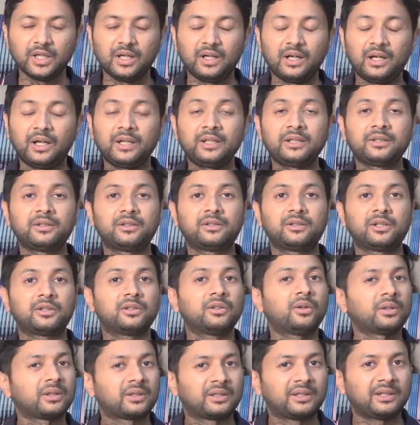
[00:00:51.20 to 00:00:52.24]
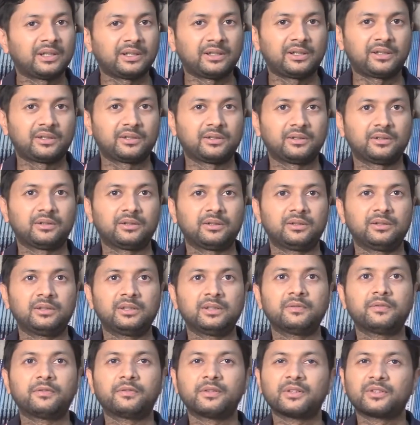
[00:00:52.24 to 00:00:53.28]
I did not get
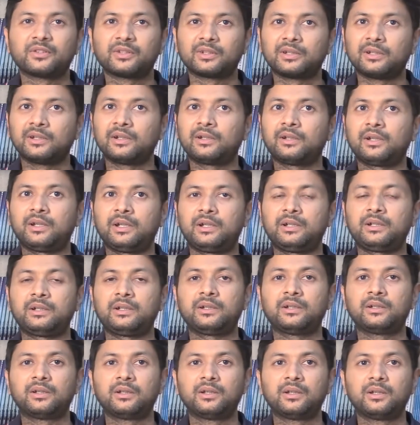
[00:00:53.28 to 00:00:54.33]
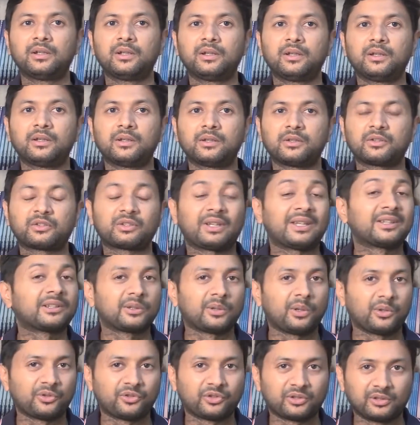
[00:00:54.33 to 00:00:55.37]
the physical and
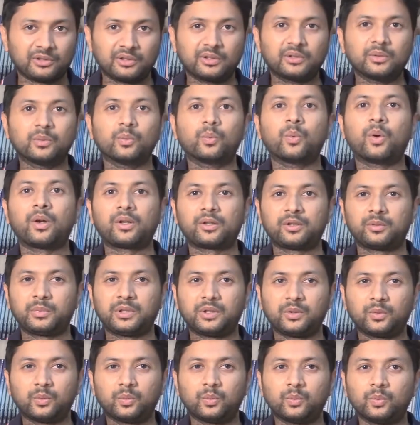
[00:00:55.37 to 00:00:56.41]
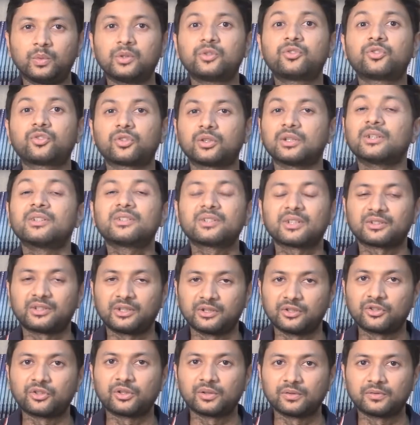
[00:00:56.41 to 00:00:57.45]
psychological environment which is
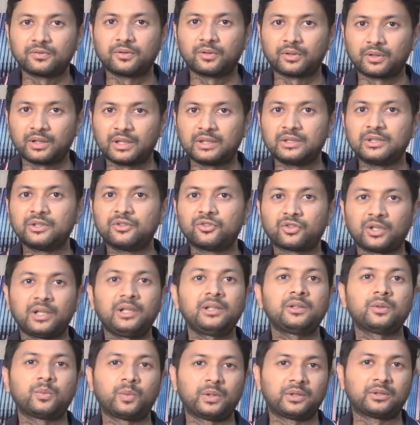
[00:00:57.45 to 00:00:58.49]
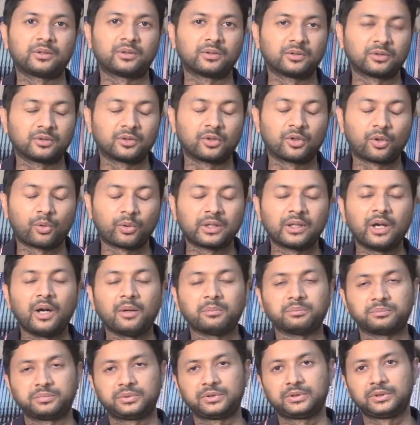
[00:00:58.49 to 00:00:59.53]
essential for any child when growing
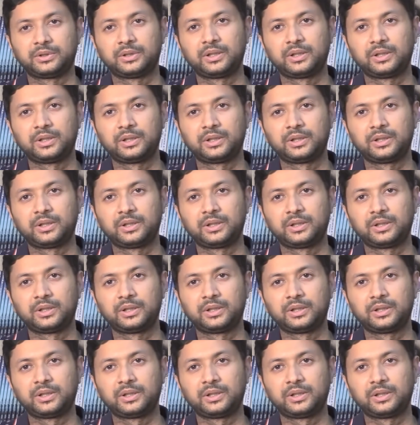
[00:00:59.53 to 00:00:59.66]
up.